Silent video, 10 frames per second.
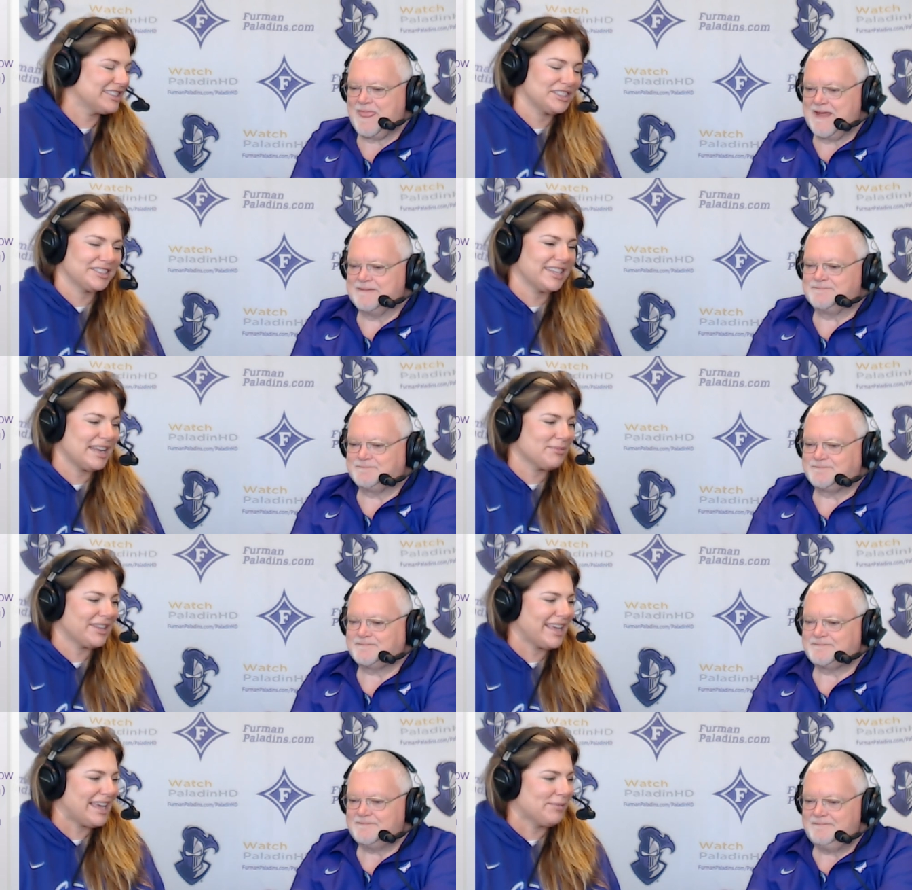Speaker 1: that's just the name of
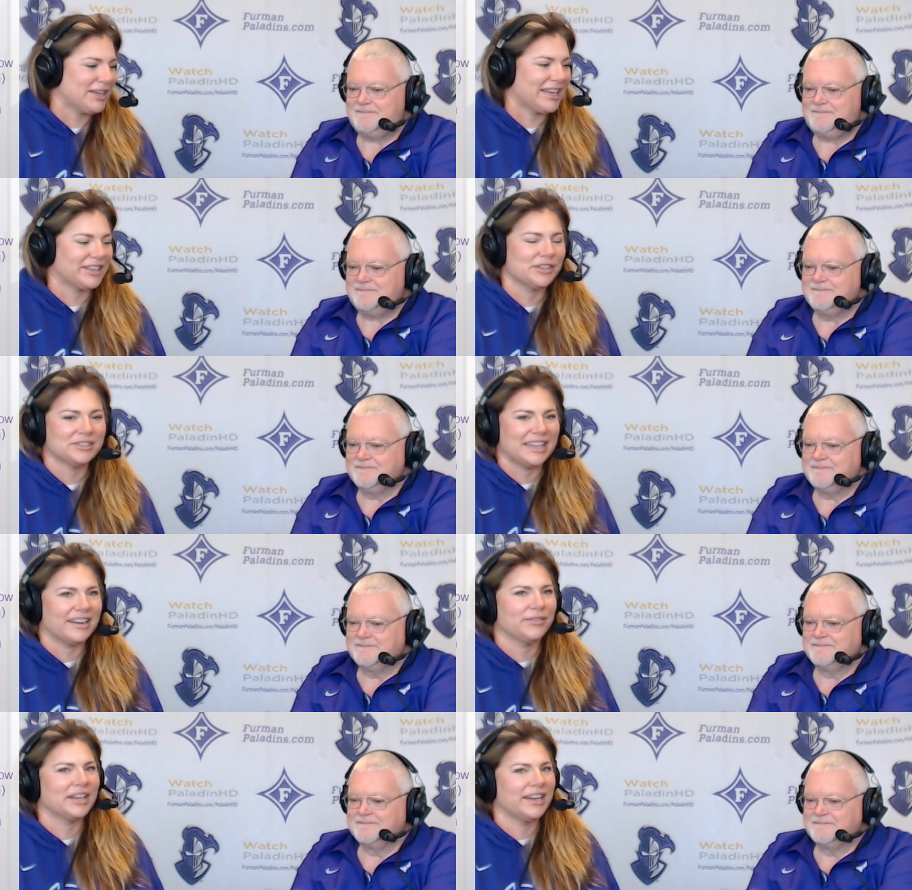the game. You got to close out
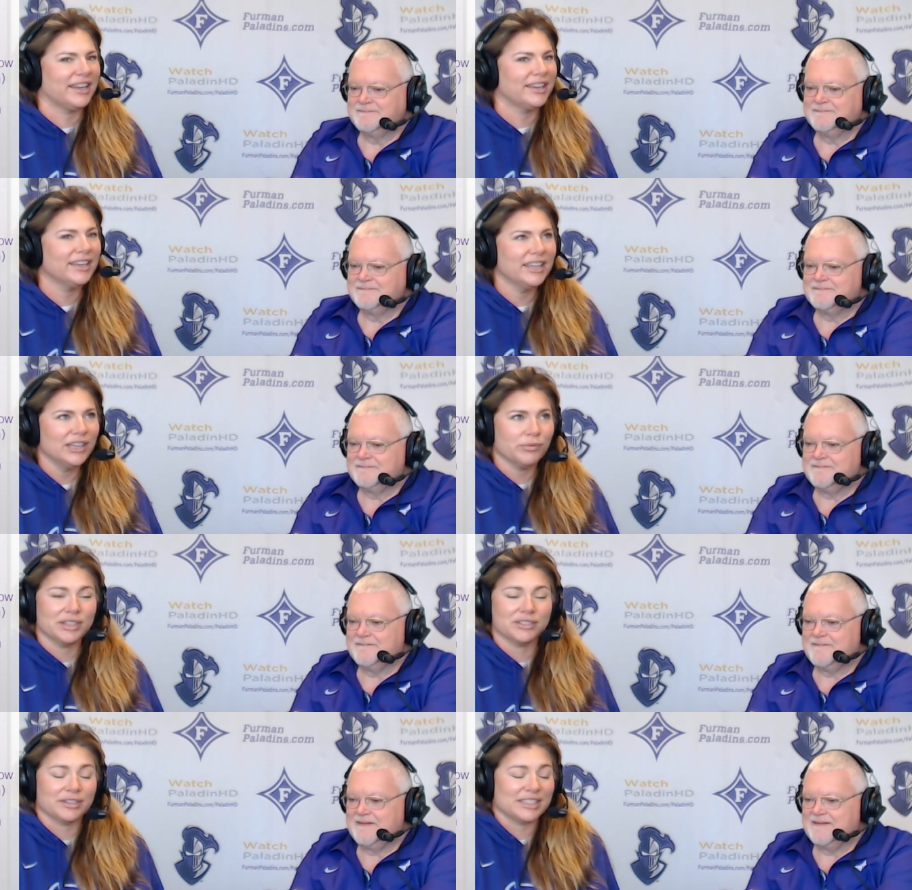every inning.
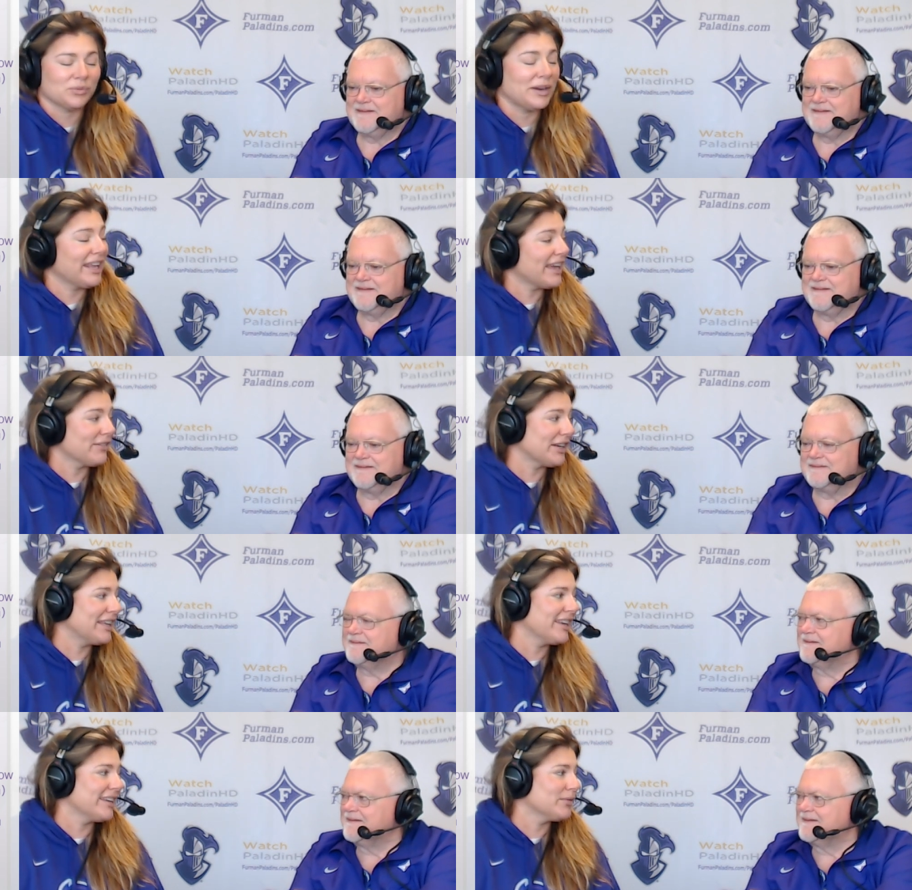We stress winning every
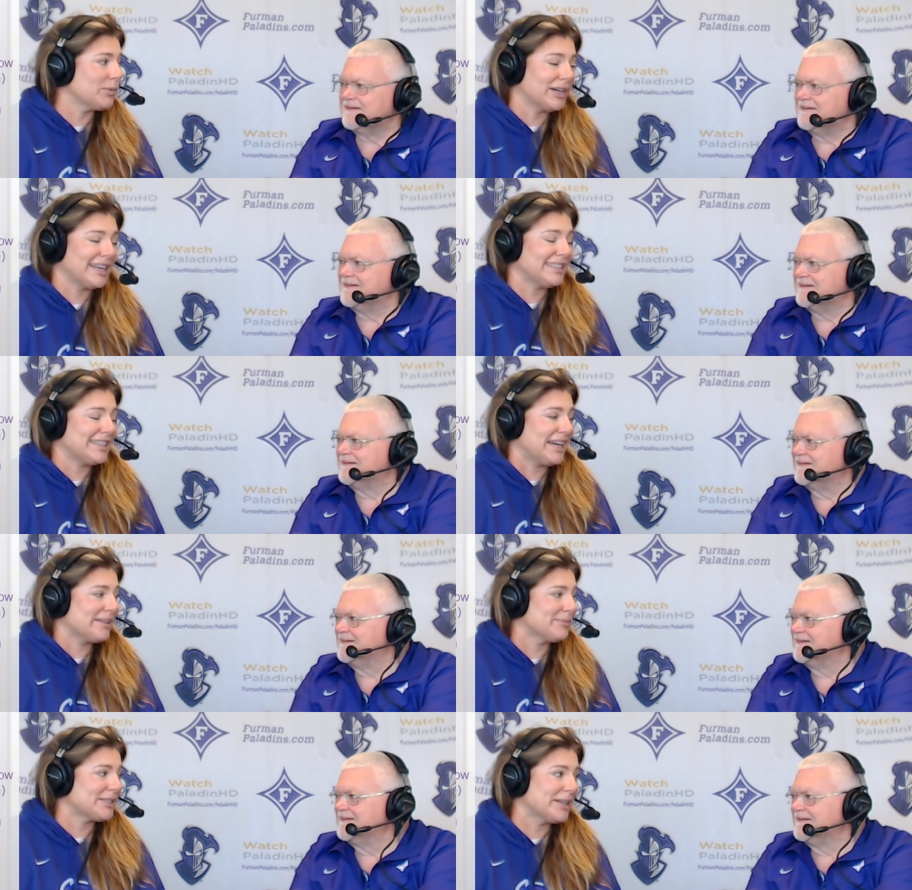inning, one at a
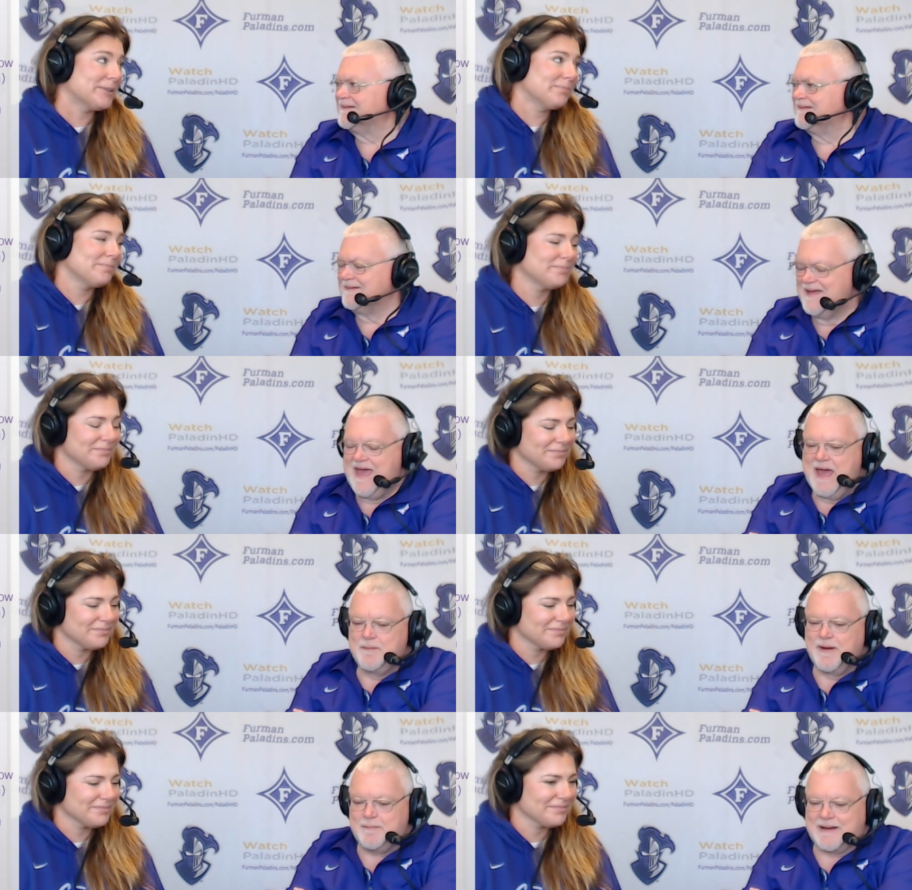time. So.
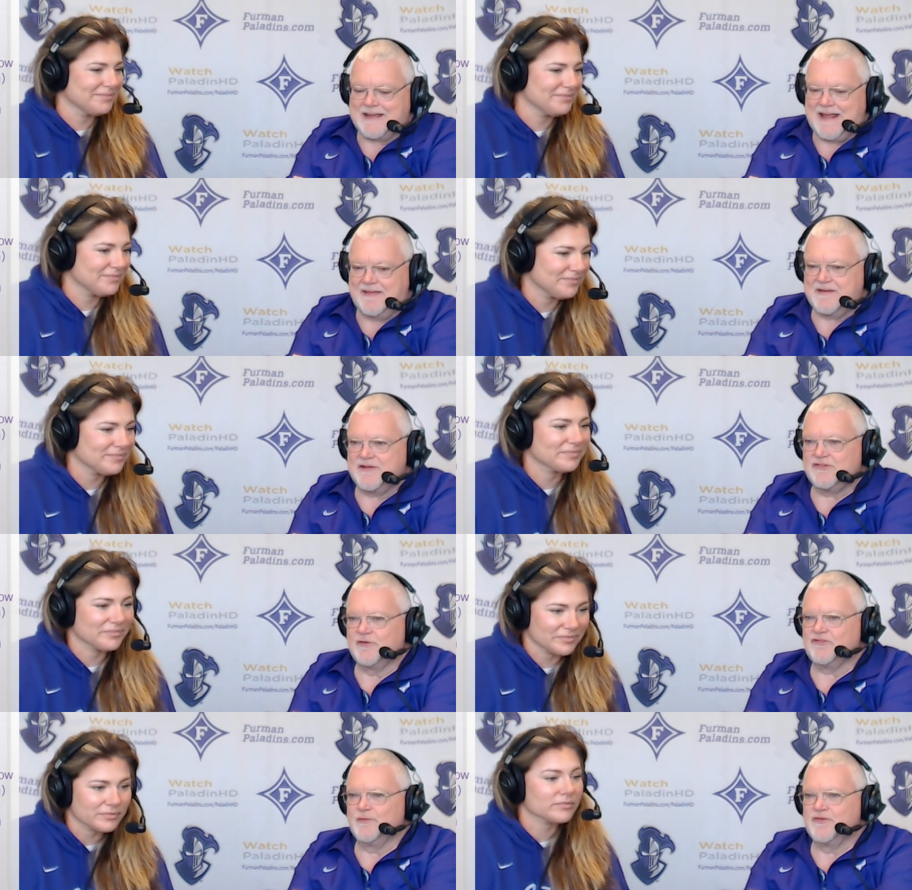
Speaker 2: But but again, I think it
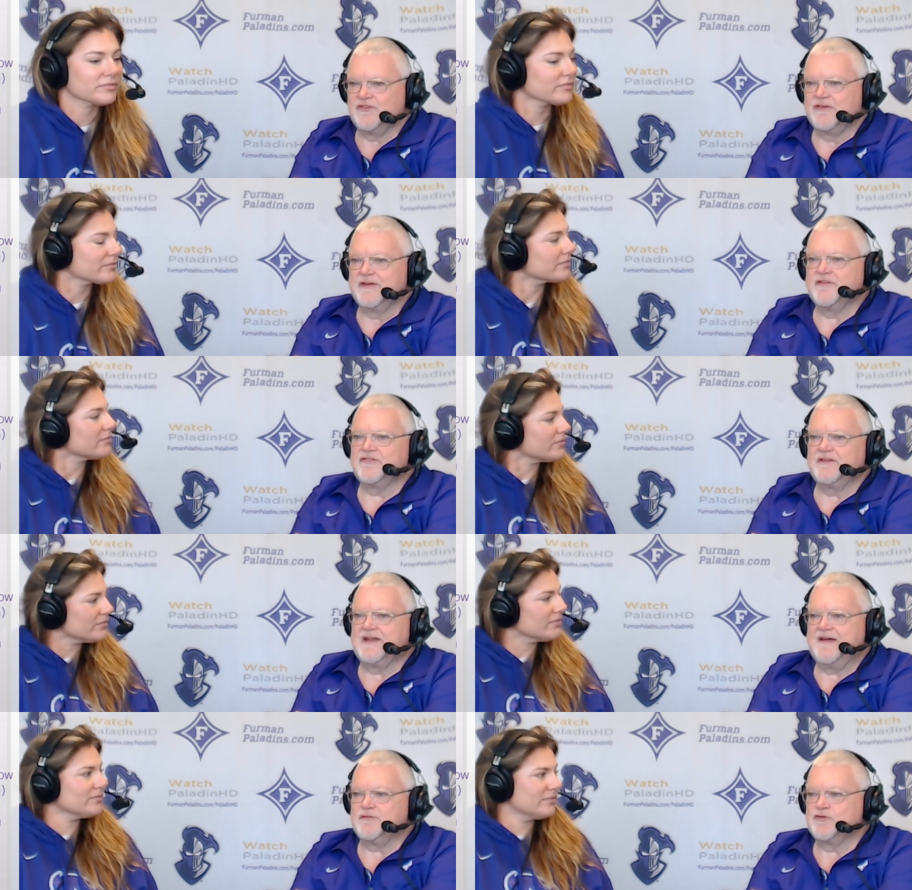shows some resiliency
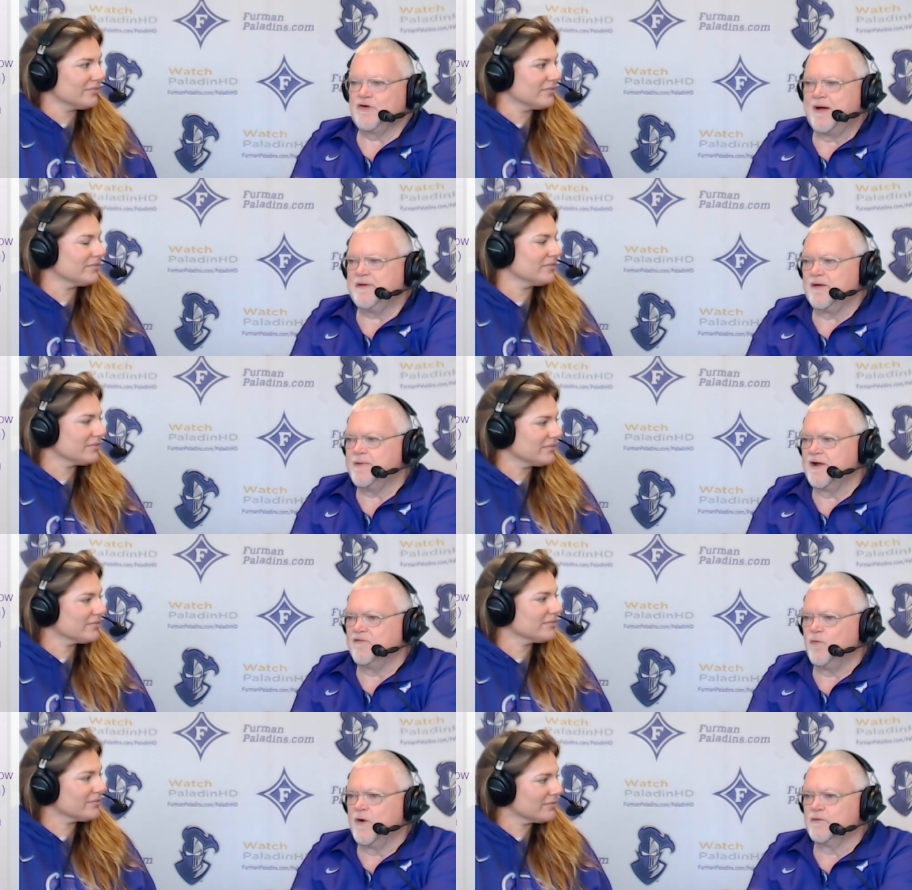that after dropping a pair
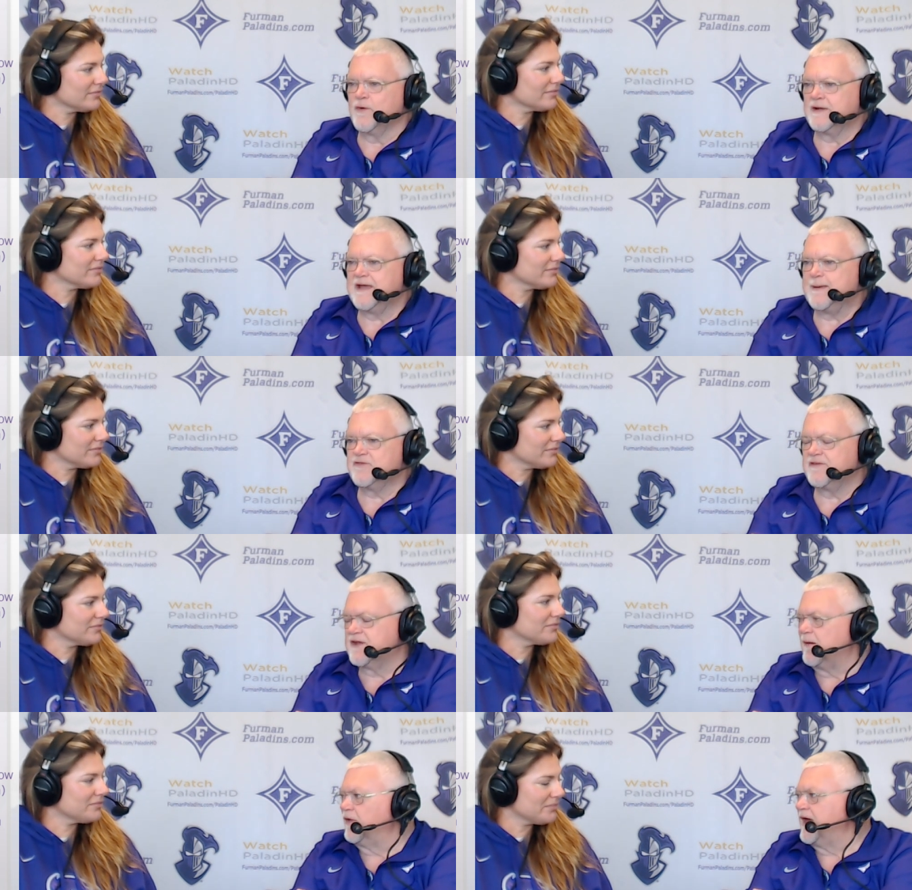of one run games in the
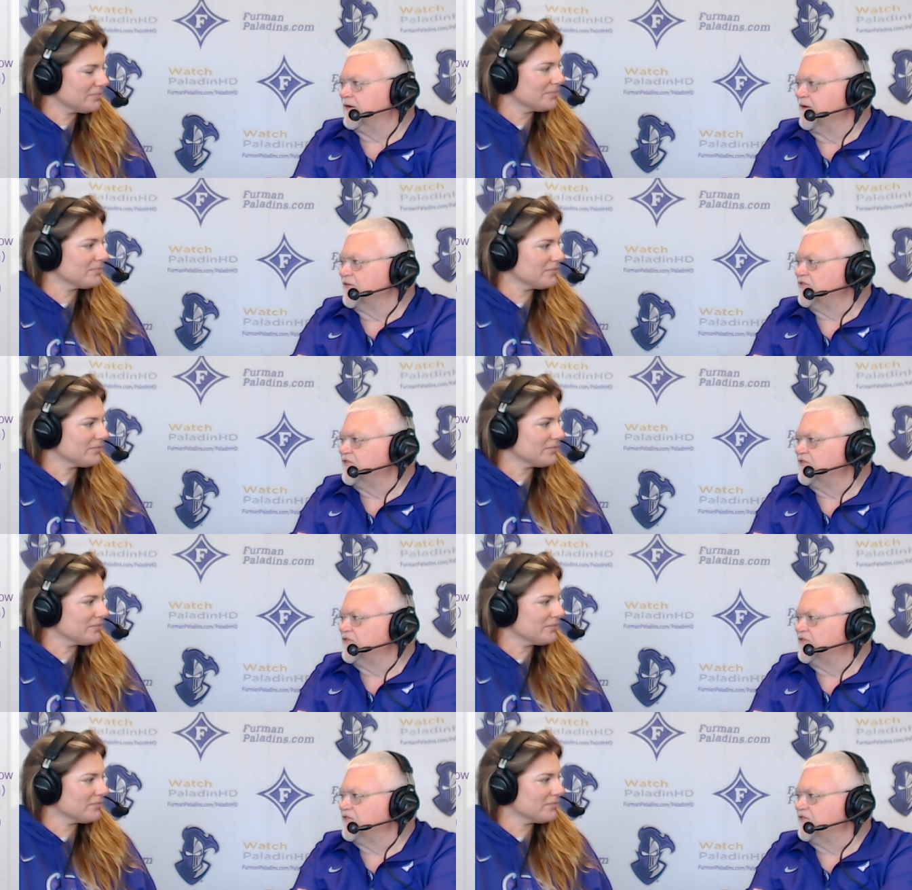doubleheader on